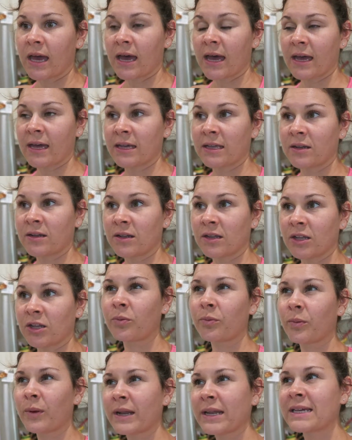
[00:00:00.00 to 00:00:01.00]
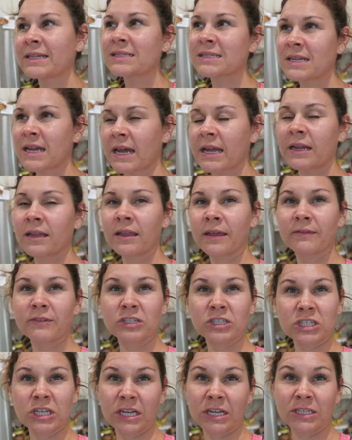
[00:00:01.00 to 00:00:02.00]
And what has
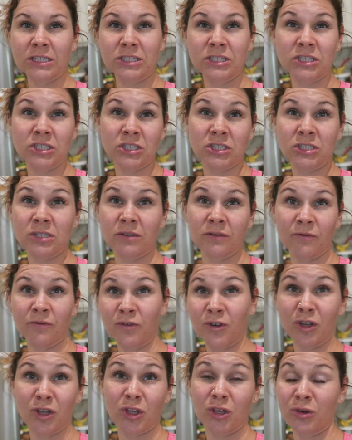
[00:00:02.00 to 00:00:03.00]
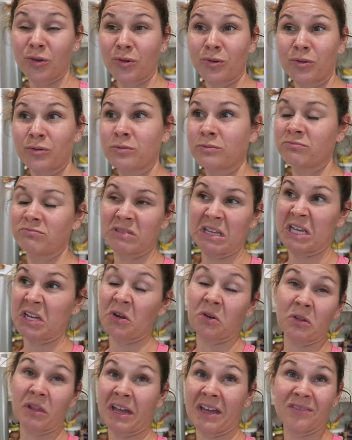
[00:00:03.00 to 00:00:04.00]
9-11 changed for you
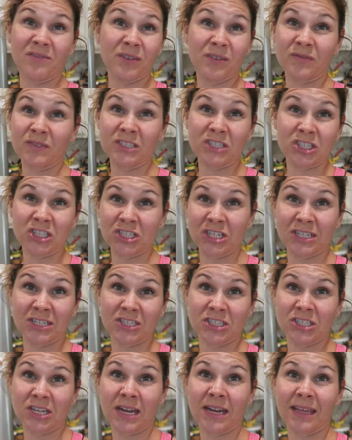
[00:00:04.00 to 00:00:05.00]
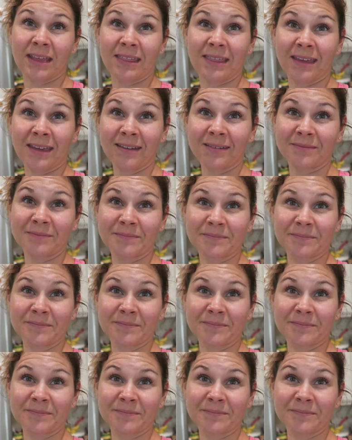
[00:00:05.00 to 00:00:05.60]
in your life, if it's changed anything?